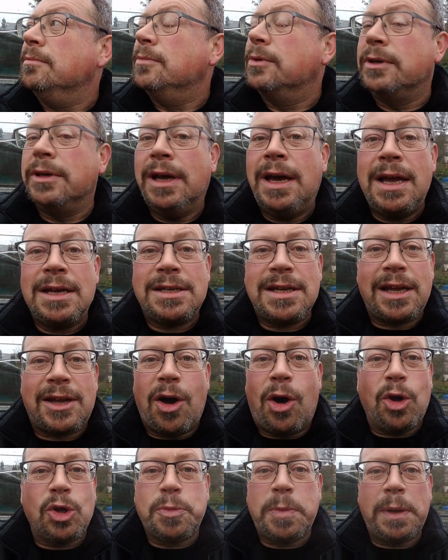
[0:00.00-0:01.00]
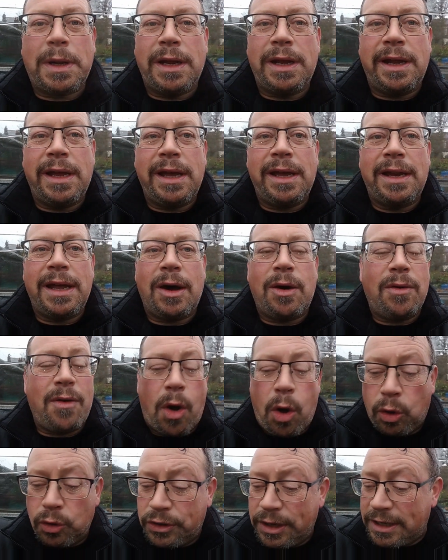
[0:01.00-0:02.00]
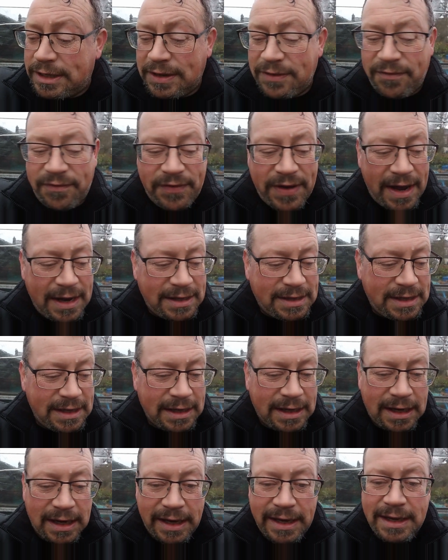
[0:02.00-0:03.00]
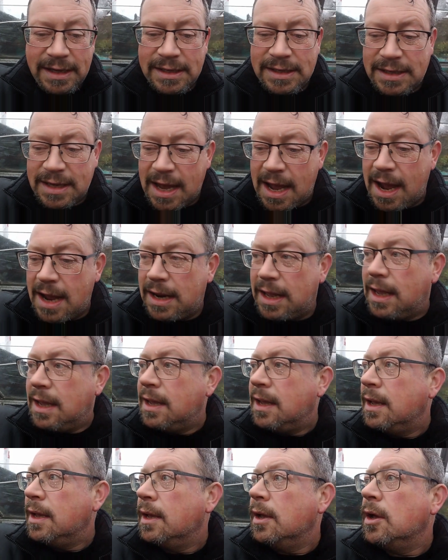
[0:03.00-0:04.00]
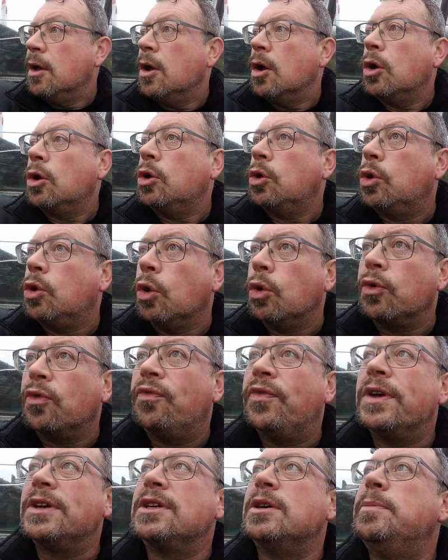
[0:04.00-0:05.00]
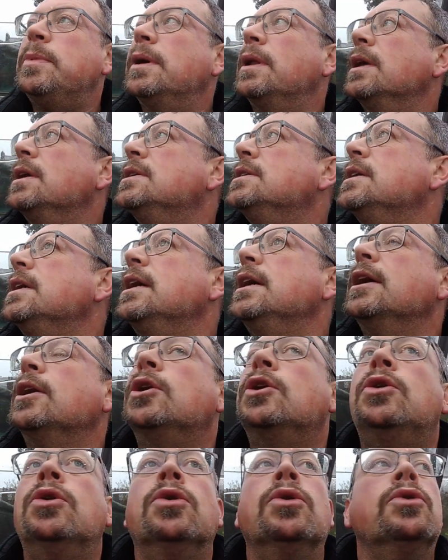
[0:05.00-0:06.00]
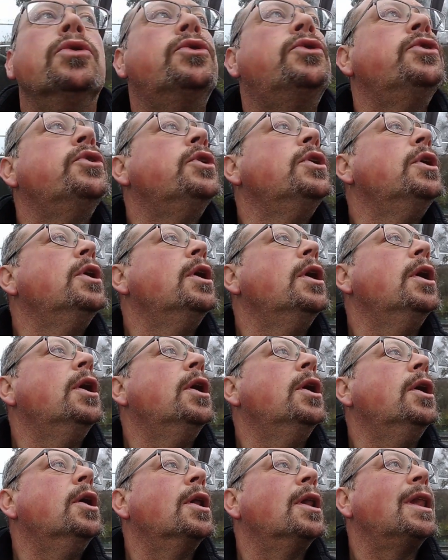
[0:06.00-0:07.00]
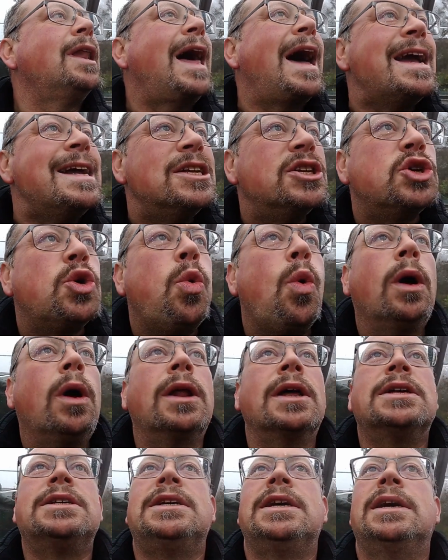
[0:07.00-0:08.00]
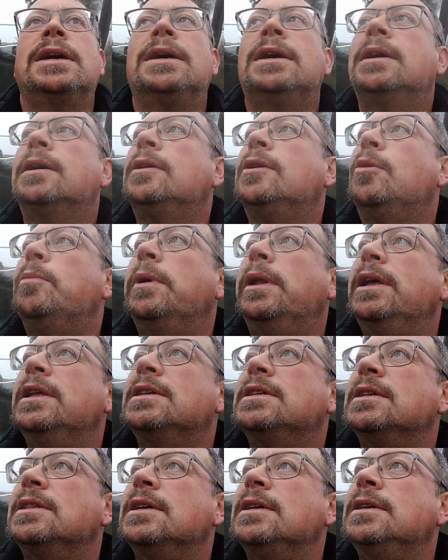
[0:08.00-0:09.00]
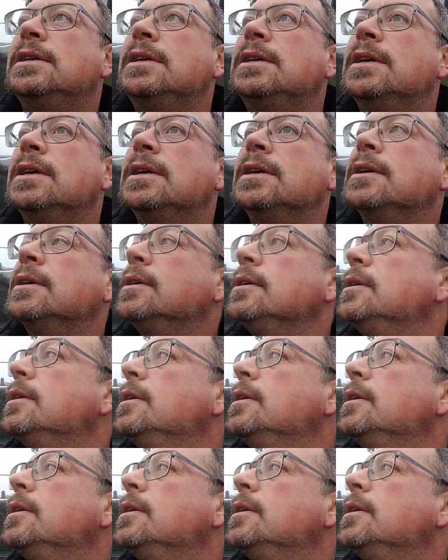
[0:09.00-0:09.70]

Well, yeah, it's like a hospital in here now, all disinfected, clean, tidy, good visibility, good light quality coming into the